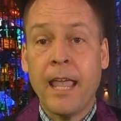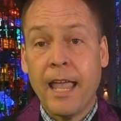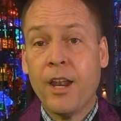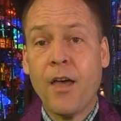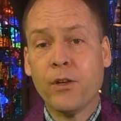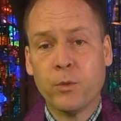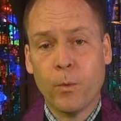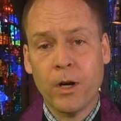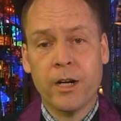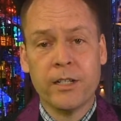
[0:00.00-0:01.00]
In other
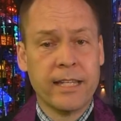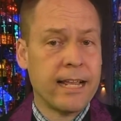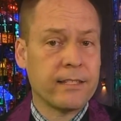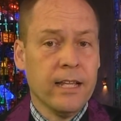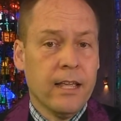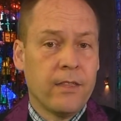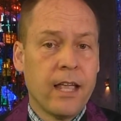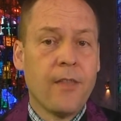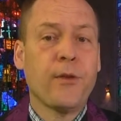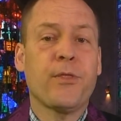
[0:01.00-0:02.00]
words, as the
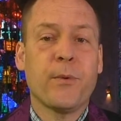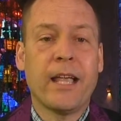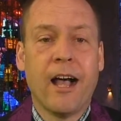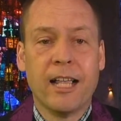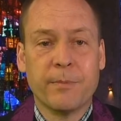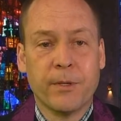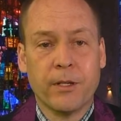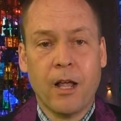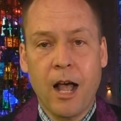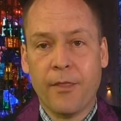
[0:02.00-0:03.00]
other three
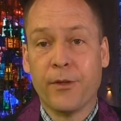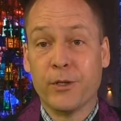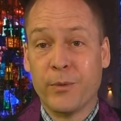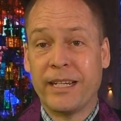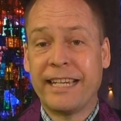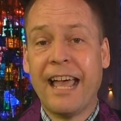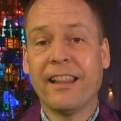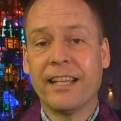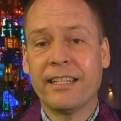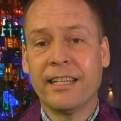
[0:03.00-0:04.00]
gospel authors retell
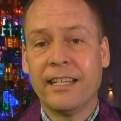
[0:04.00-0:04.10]
it,